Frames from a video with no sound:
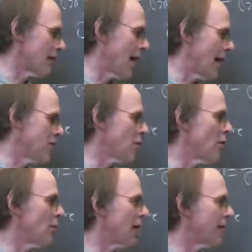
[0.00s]
of how you go
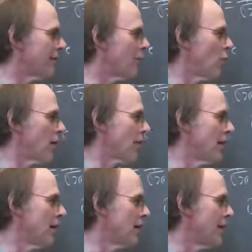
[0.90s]
back and forth
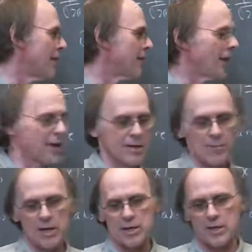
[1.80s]
in finite
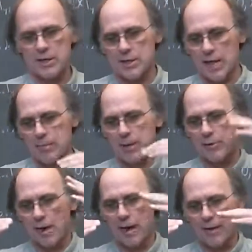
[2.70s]
dimensions, keeping
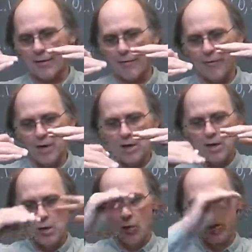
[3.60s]
track of
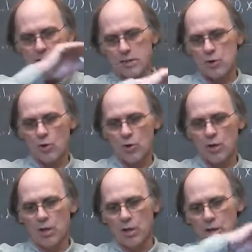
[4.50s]
what's the
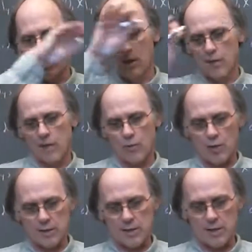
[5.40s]
dual and
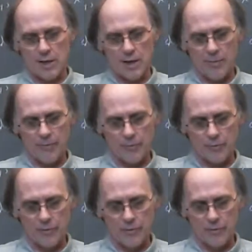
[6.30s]
what's the
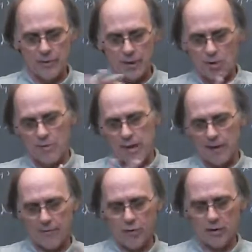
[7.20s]
going back
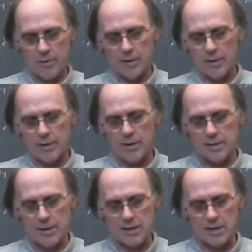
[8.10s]
and forth between the
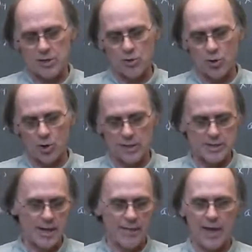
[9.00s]
space that's dual is
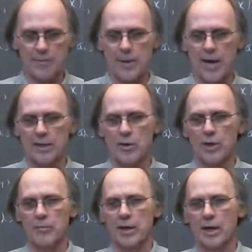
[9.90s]
not that bad, though it
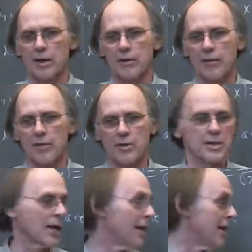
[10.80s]
can be kind of
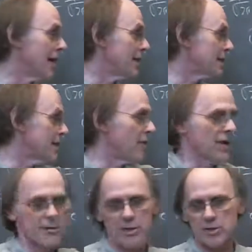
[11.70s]
confusing. In this infinite
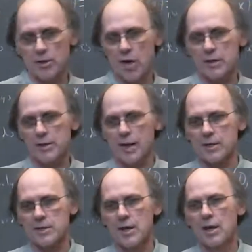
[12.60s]
dimensional
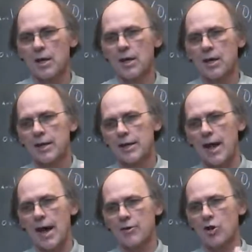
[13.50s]
context, yeah,
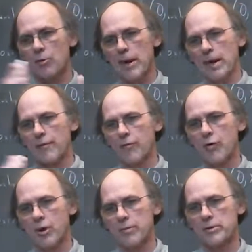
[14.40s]
how to go back and
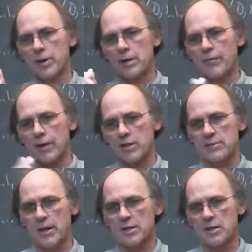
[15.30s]
forth between the vector
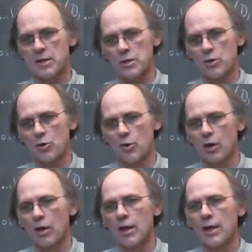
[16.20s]
space and its
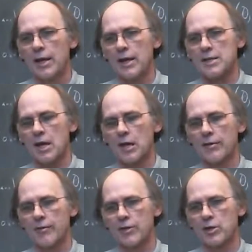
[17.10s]
dual is kind
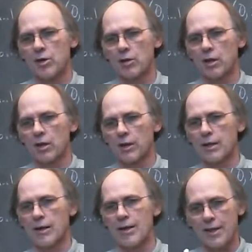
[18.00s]
of
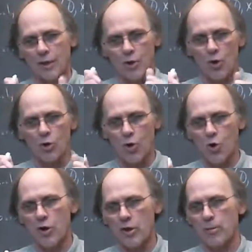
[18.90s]
the whole
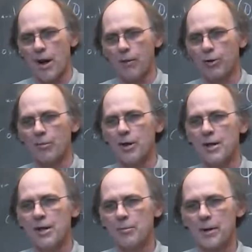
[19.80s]
core of the problem,
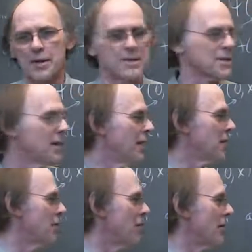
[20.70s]
because
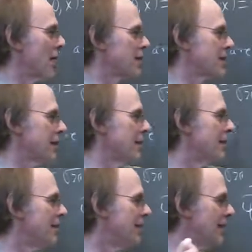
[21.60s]
you don't actually,
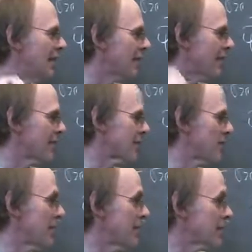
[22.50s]
I kind of
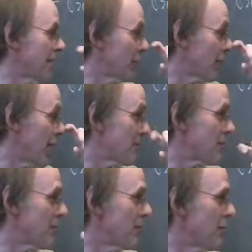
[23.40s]
explained this several times
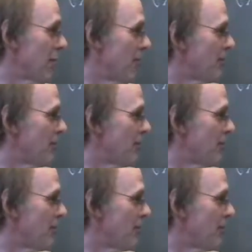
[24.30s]
that you, I